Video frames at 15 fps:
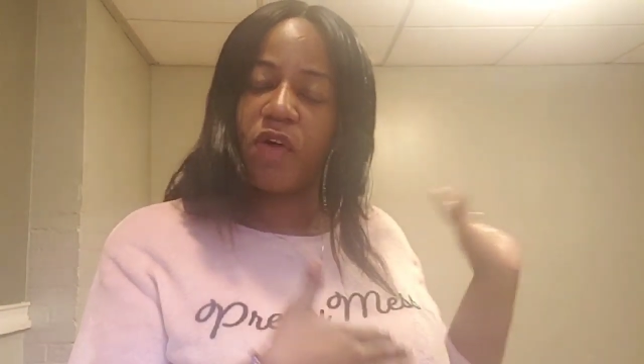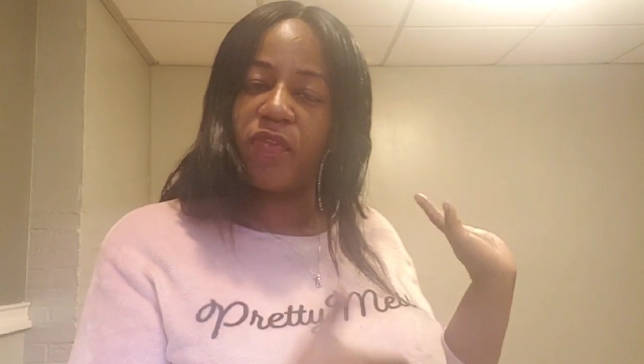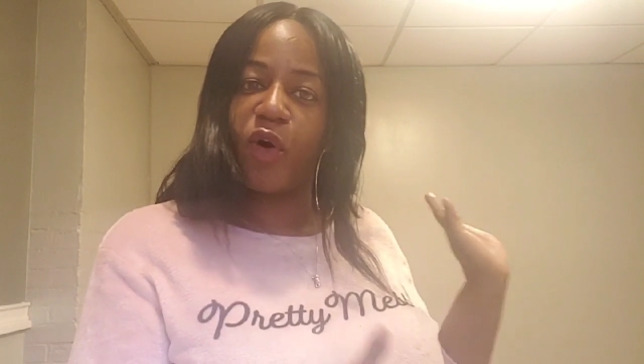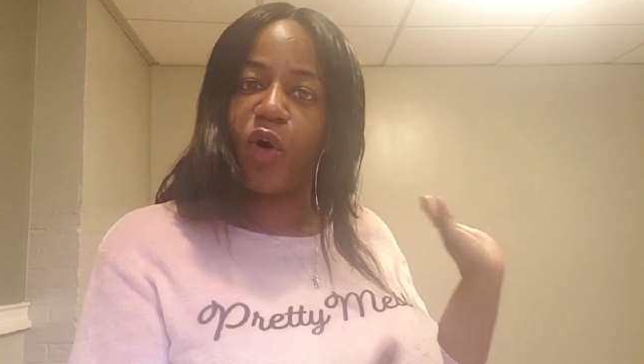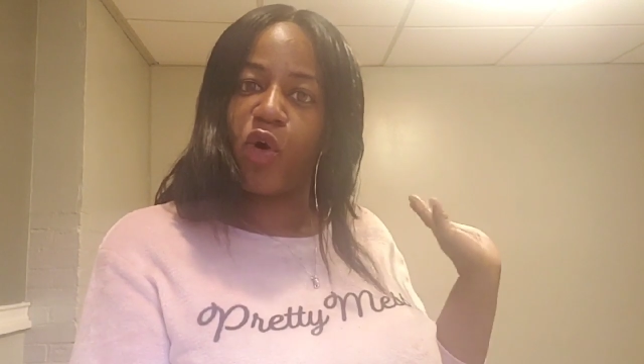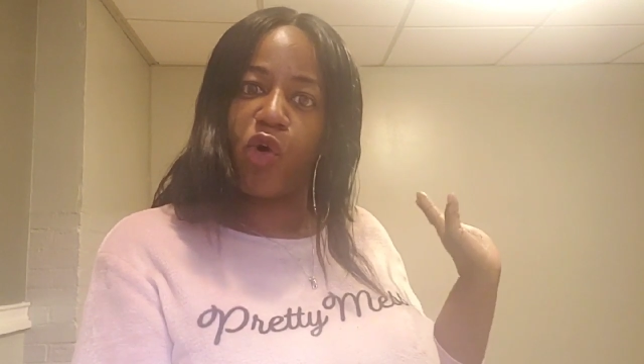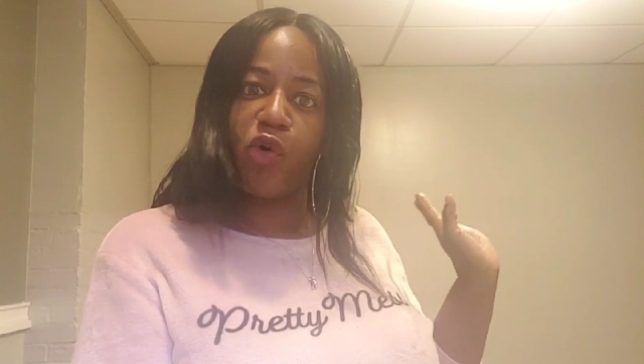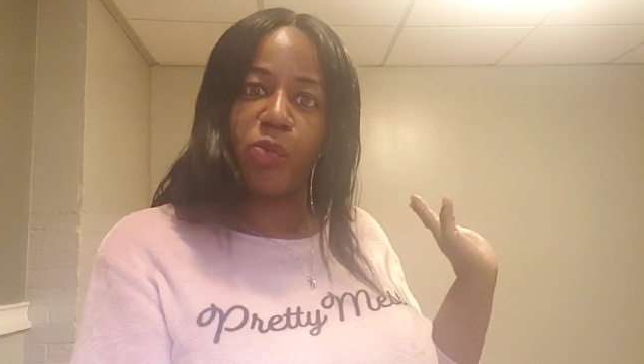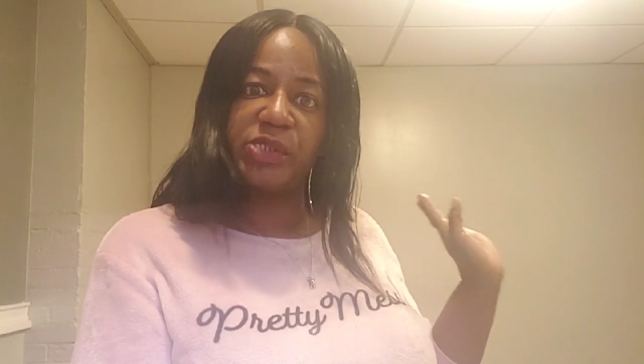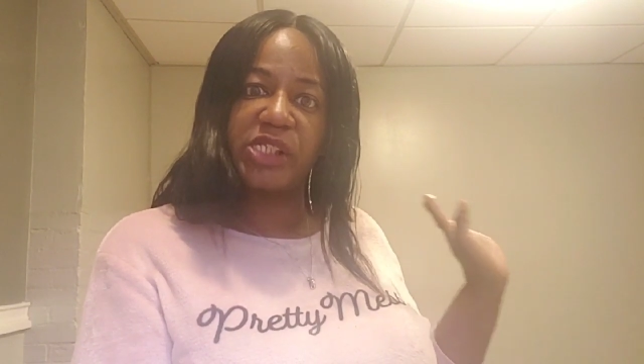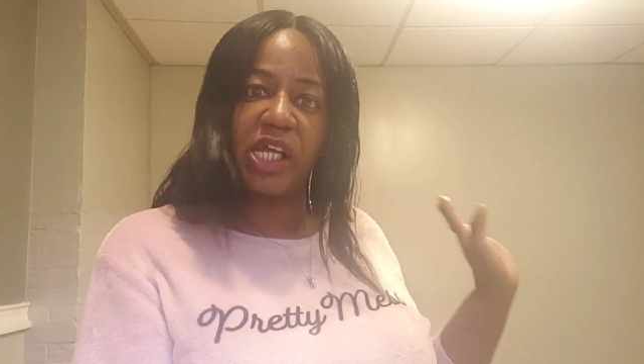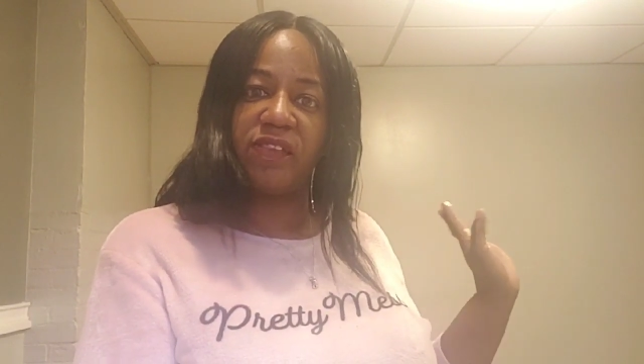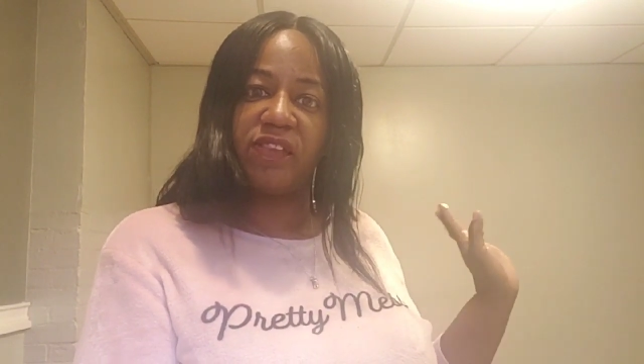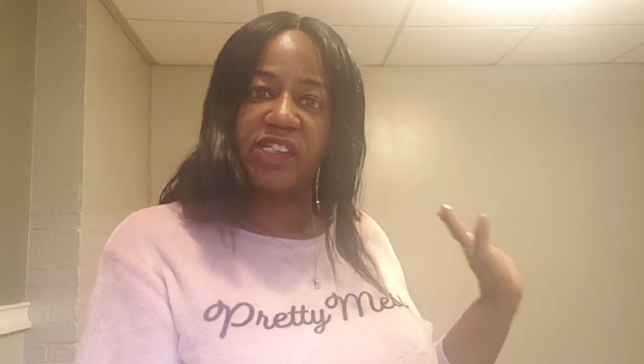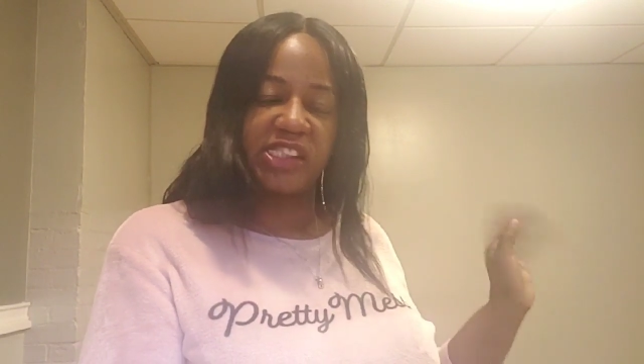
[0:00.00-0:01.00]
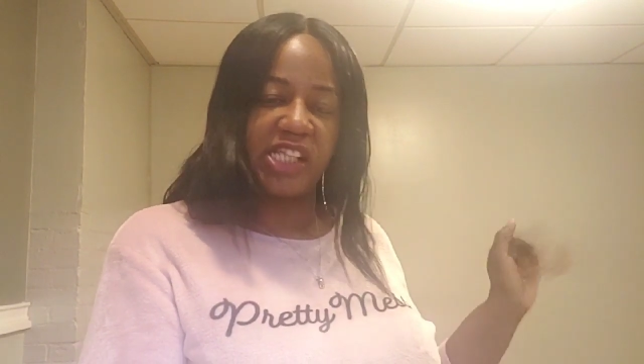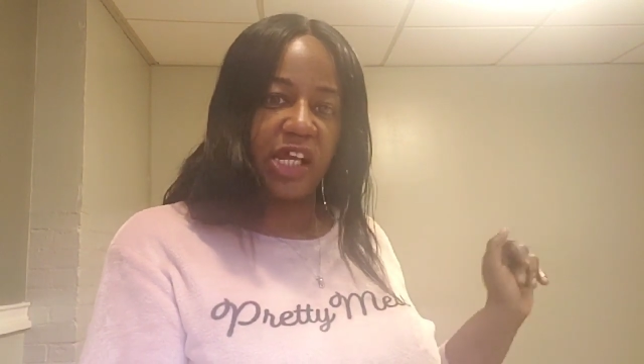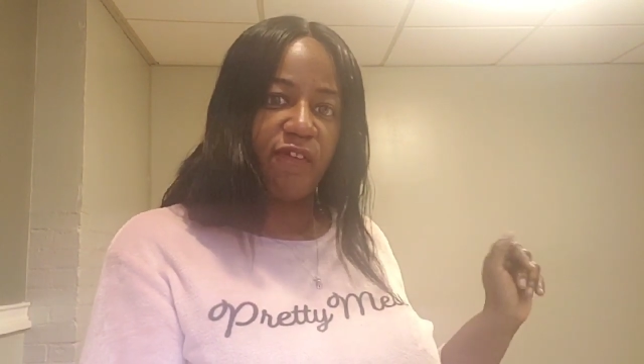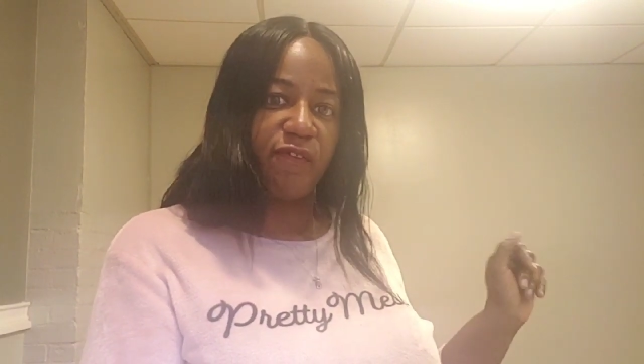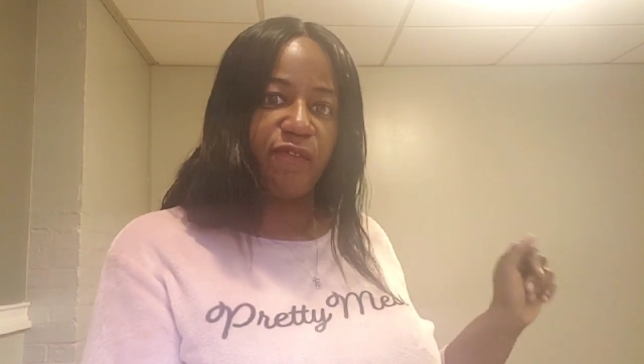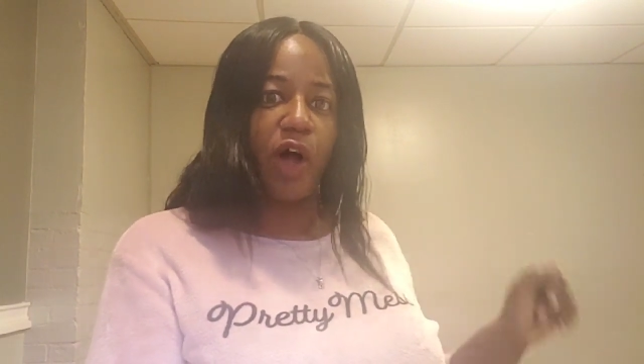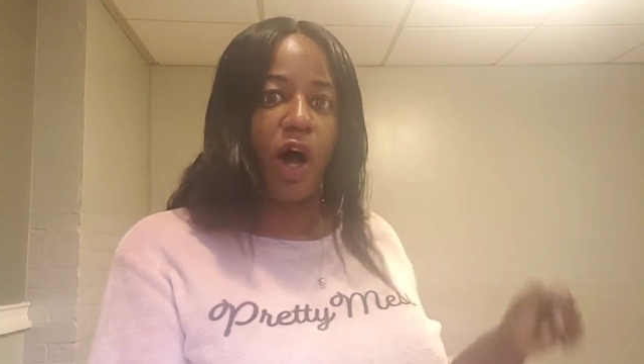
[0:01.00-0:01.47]
other homes in the state
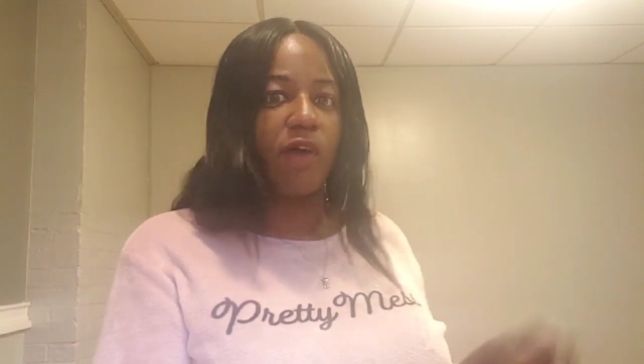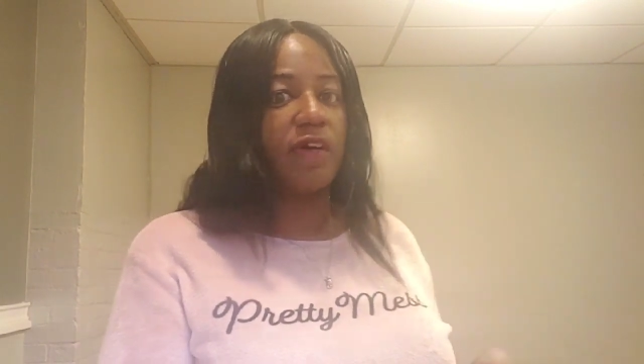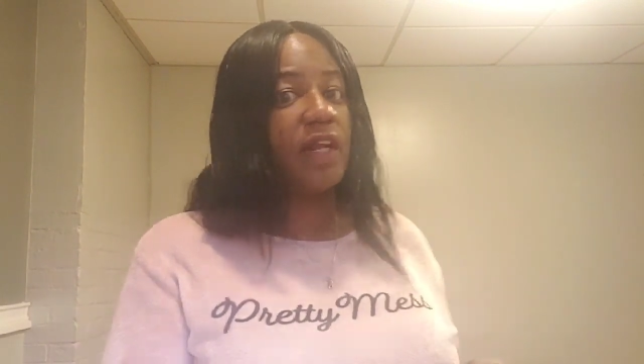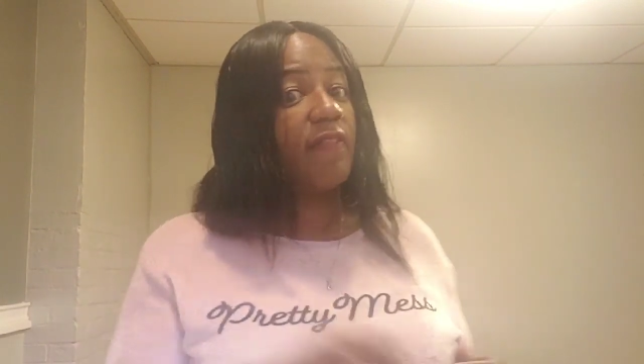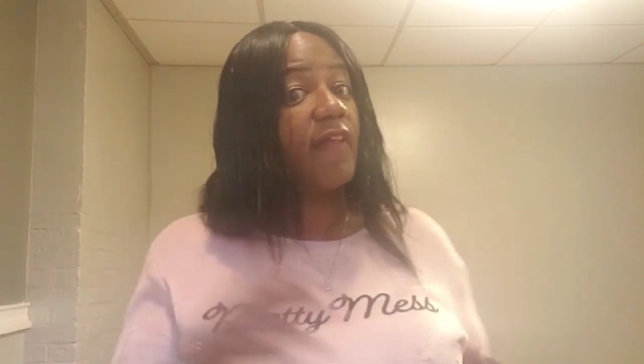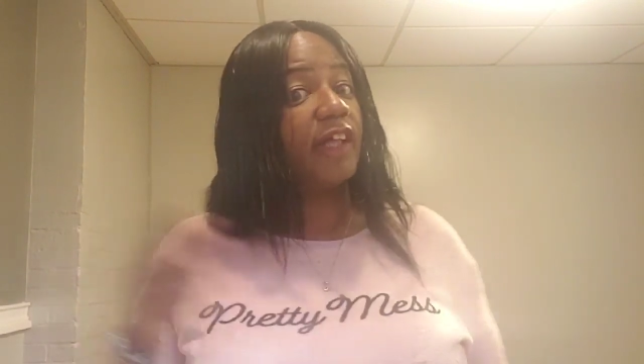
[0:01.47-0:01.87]
of Florida